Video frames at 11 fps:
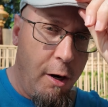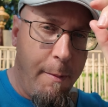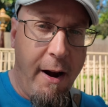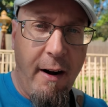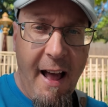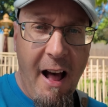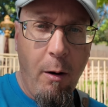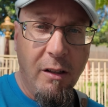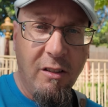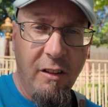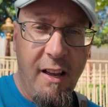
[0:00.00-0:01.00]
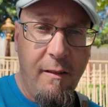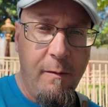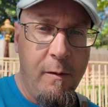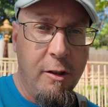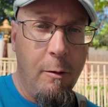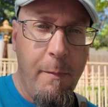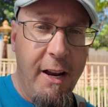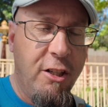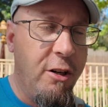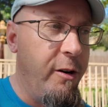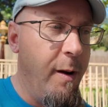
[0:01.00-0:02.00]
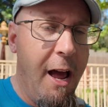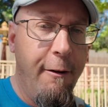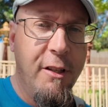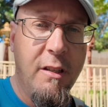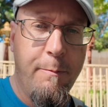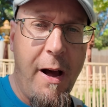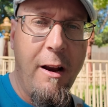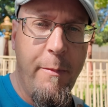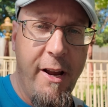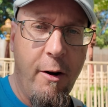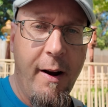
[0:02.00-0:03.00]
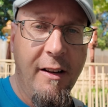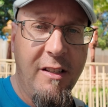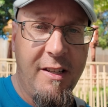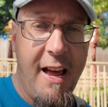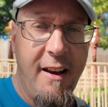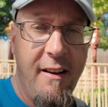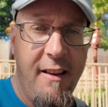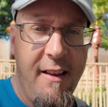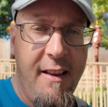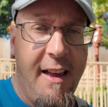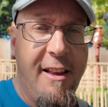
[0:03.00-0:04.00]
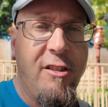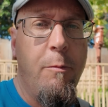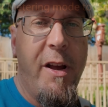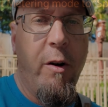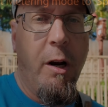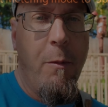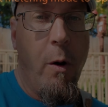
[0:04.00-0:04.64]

no matter how it's lit. So make sure you have spot metering set as your metering